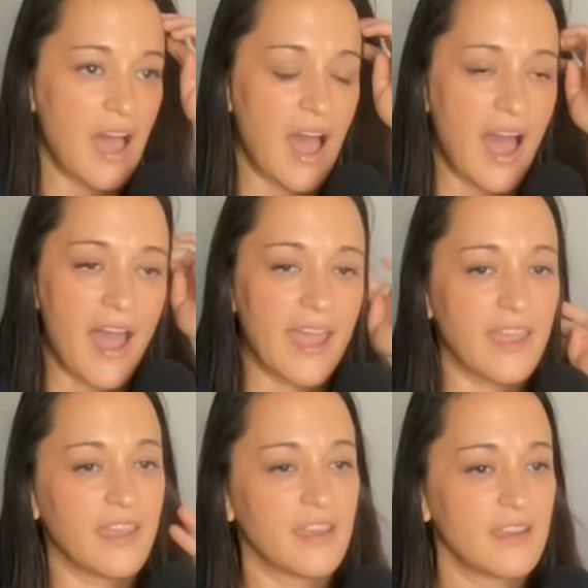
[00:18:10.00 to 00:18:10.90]

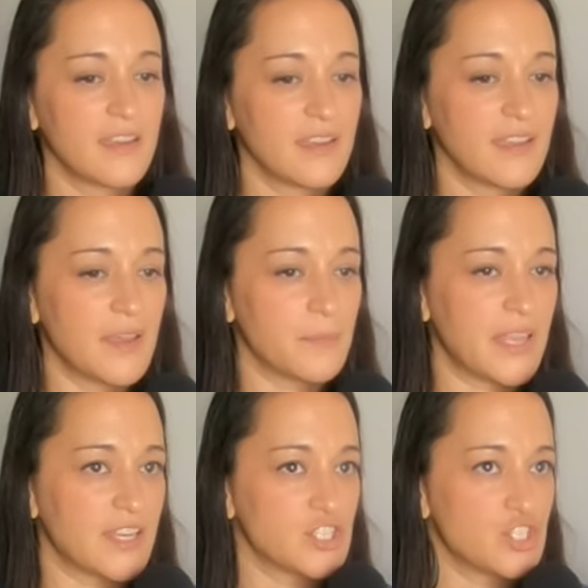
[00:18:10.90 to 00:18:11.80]
I am
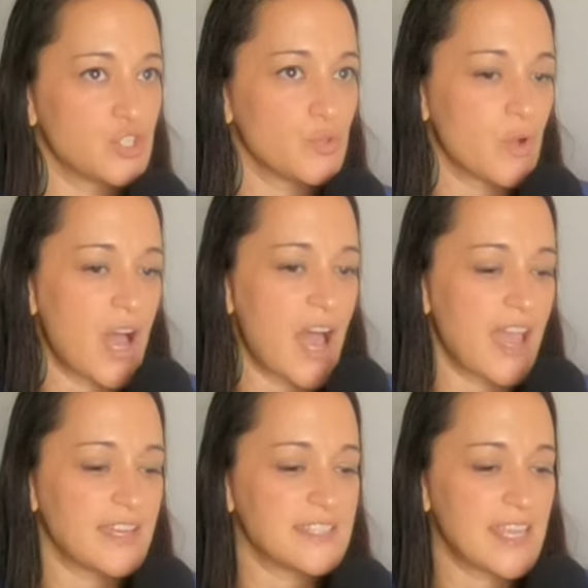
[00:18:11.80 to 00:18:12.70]
like, do
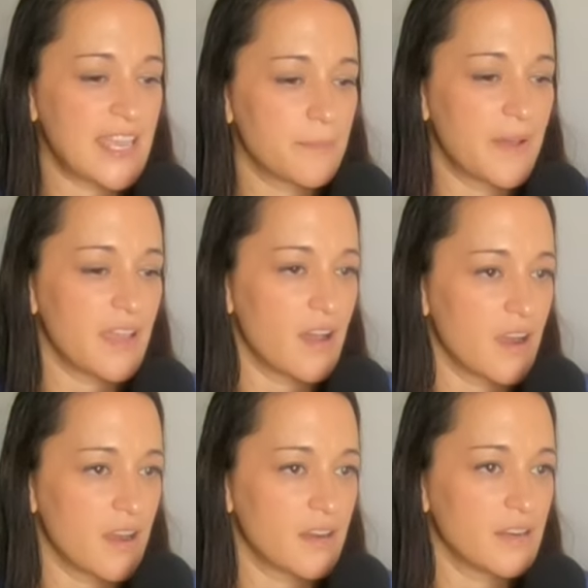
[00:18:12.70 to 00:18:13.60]
I take my
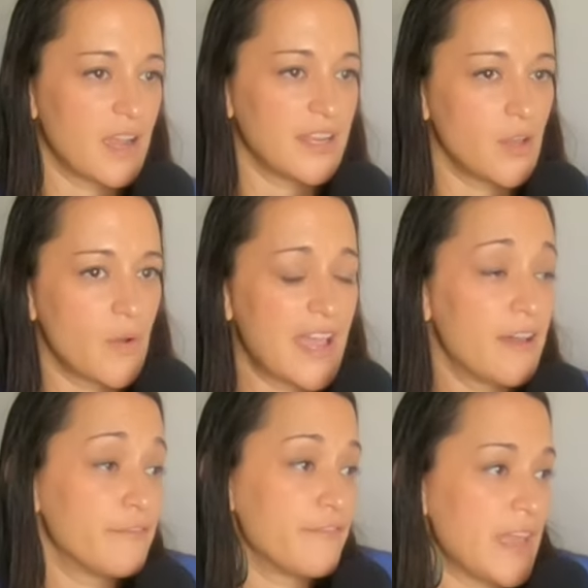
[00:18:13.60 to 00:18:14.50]
art? I know I
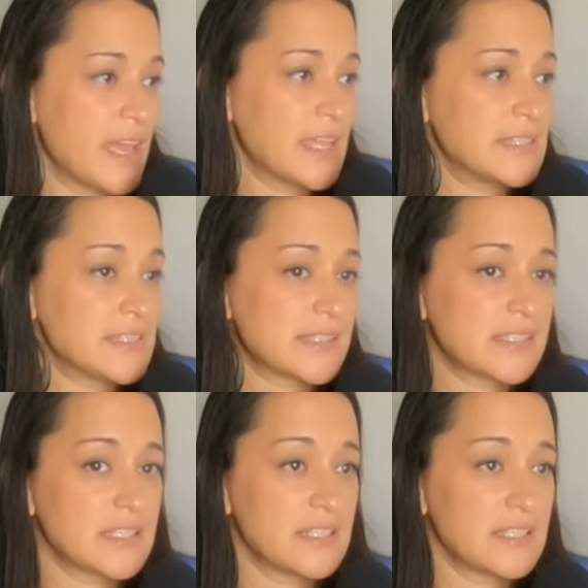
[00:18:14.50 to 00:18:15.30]
have fans.